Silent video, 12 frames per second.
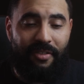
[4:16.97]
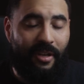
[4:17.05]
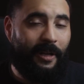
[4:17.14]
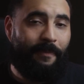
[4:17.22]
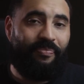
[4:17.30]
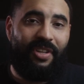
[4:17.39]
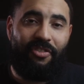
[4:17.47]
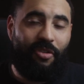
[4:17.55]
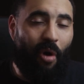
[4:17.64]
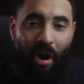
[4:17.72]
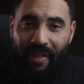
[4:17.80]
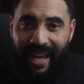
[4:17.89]
And so
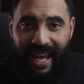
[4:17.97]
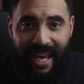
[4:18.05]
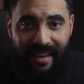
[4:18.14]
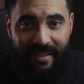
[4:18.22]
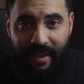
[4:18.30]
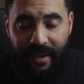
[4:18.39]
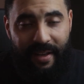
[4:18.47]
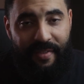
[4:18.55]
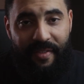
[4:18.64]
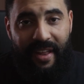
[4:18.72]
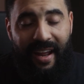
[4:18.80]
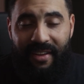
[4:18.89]
all the hate
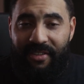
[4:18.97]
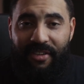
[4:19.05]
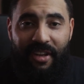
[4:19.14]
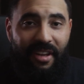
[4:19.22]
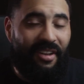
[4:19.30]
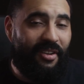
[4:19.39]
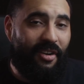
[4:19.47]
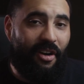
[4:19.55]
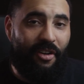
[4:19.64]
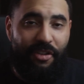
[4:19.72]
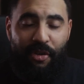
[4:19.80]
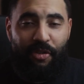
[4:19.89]
that I see
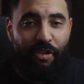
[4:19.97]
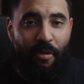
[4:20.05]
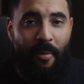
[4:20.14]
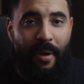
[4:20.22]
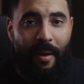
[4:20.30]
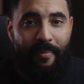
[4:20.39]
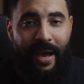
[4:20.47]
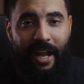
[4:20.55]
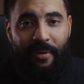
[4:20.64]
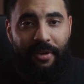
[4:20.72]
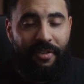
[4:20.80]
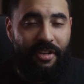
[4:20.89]
on YouTube about
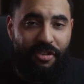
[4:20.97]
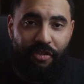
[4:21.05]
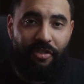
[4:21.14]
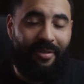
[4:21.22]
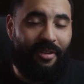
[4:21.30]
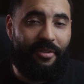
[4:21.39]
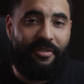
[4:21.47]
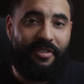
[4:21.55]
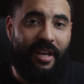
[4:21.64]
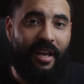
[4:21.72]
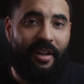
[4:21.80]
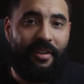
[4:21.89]
batteries, I just don't
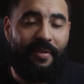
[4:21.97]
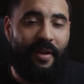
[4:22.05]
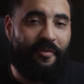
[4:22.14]
understand.